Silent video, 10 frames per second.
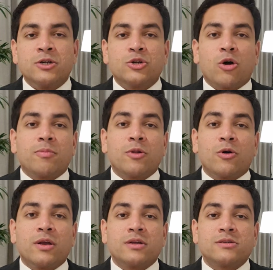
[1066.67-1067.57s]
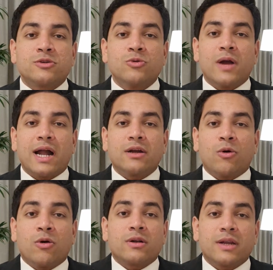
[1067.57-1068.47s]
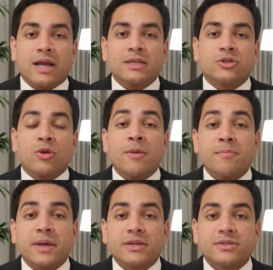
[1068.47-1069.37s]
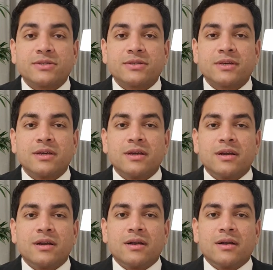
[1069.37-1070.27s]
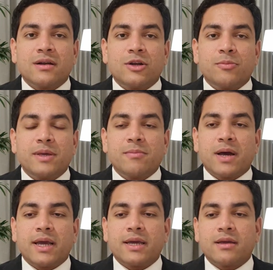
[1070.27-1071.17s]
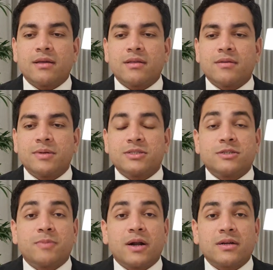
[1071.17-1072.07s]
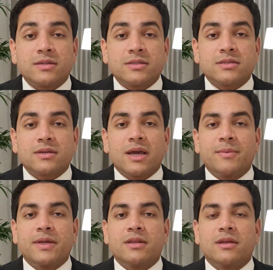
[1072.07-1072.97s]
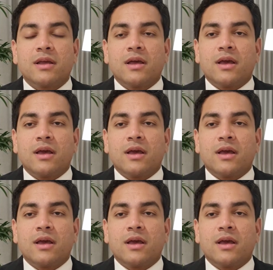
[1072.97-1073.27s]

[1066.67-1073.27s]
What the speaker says: Top lawyers who had organized Olympics to be my business partners. I mean,